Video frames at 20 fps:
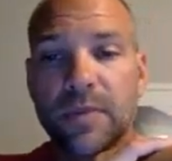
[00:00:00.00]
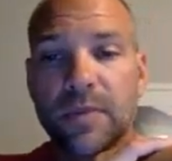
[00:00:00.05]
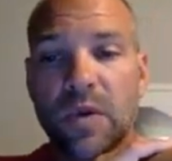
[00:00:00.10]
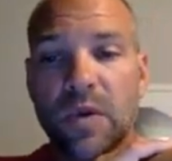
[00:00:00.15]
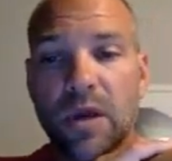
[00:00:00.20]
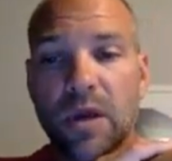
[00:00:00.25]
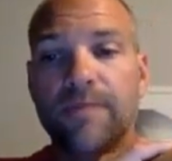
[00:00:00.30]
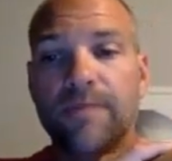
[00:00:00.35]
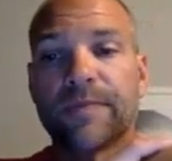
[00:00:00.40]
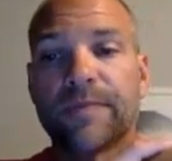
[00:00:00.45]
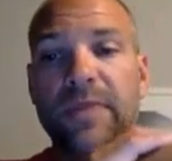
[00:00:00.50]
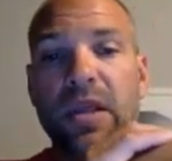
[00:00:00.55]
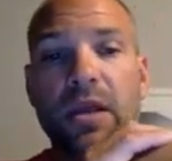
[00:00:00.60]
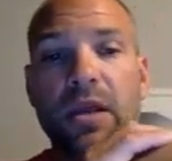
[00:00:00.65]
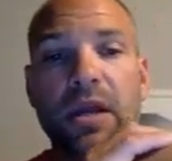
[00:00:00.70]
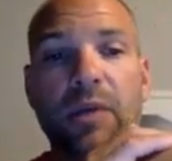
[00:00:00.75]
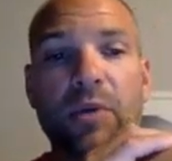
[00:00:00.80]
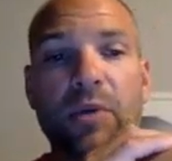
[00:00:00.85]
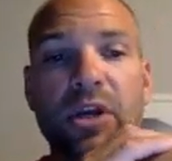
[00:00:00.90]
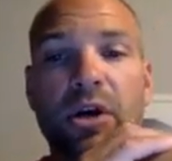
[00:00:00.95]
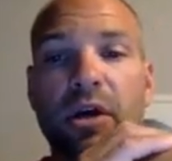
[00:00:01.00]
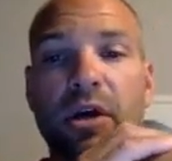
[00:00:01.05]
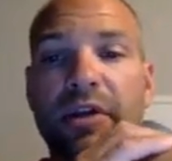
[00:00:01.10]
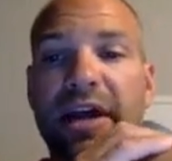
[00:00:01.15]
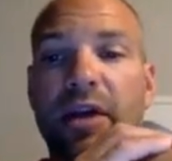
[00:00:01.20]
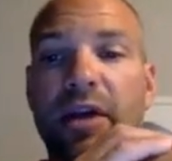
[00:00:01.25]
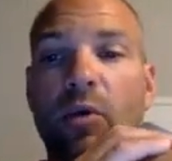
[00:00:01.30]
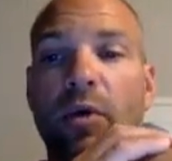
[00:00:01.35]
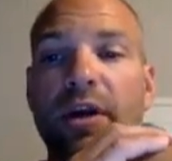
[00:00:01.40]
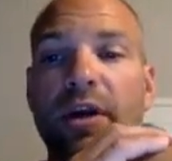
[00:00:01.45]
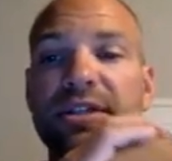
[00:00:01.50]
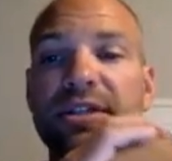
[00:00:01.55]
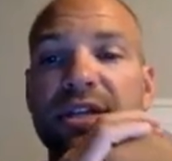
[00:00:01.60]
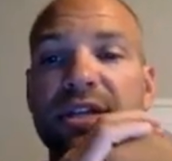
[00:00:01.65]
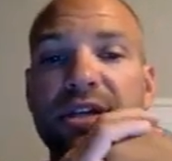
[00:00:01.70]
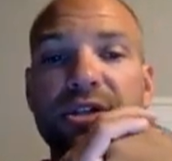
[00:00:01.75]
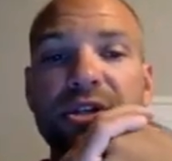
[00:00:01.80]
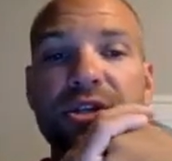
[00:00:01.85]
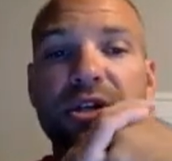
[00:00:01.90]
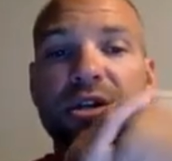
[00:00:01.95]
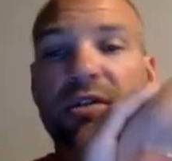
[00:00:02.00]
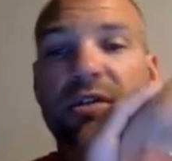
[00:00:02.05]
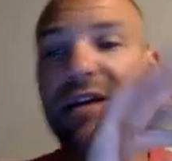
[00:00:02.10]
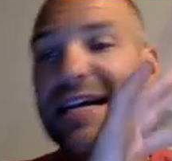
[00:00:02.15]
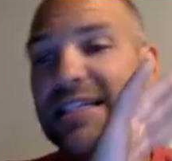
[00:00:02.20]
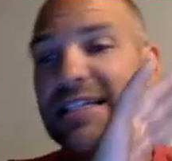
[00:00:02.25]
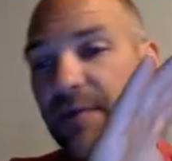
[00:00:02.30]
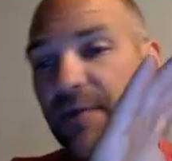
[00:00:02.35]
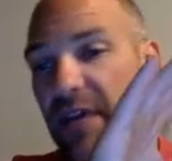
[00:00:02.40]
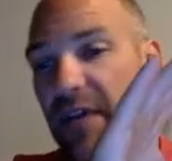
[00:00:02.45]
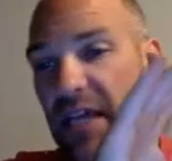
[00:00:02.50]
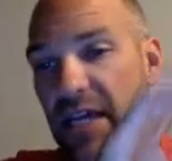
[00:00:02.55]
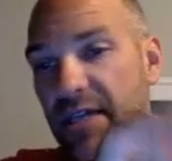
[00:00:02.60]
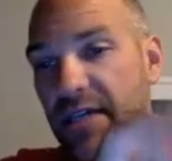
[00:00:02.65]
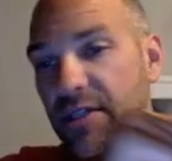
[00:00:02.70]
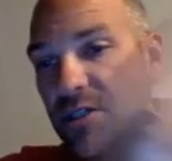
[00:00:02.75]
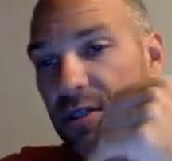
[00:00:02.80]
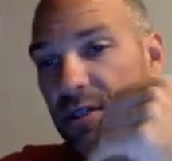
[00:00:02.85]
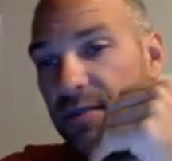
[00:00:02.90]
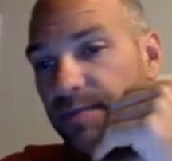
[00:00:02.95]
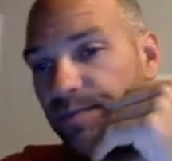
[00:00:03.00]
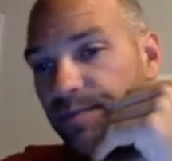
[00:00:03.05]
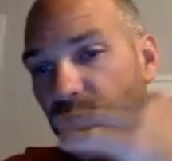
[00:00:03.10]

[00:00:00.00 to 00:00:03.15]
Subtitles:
Okay. And we call that organization classification.